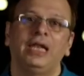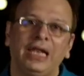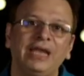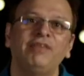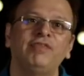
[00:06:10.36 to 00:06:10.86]

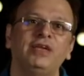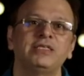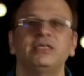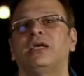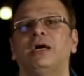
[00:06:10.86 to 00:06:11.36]
life
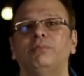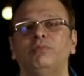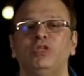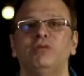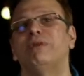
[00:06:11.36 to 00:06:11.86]
doesn't
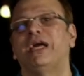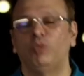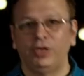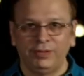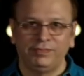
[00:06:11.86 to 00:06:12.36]
come with a
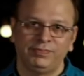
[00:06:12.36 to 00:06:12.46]
manual.